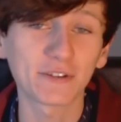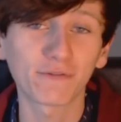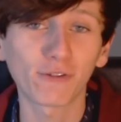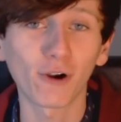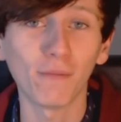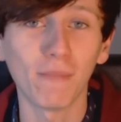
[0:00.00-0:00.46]
is
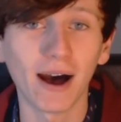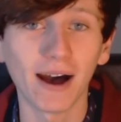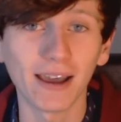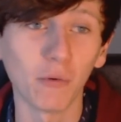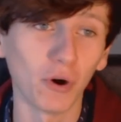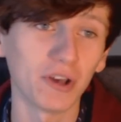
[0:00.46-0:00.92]
from
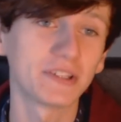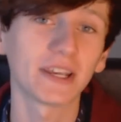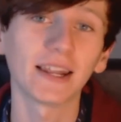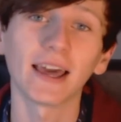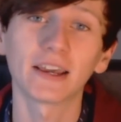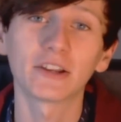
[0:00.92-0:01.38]
my What Is It
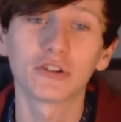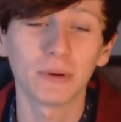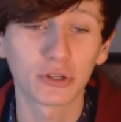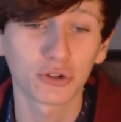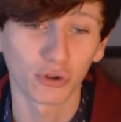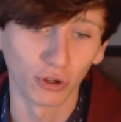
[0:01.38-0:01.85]
Like to Be
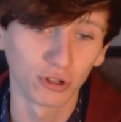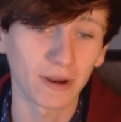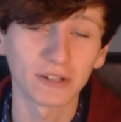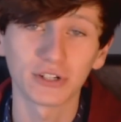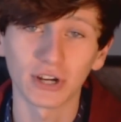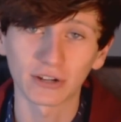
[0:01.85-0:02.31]
Trolled
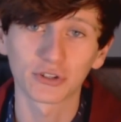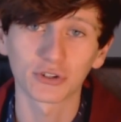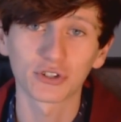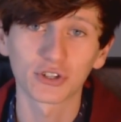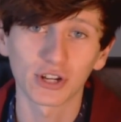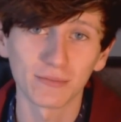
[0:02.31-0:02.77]
by Jack
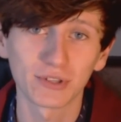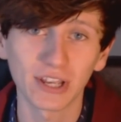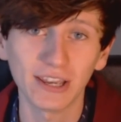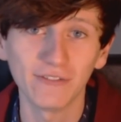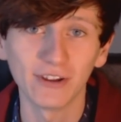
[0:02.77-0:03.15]
Sucks at MC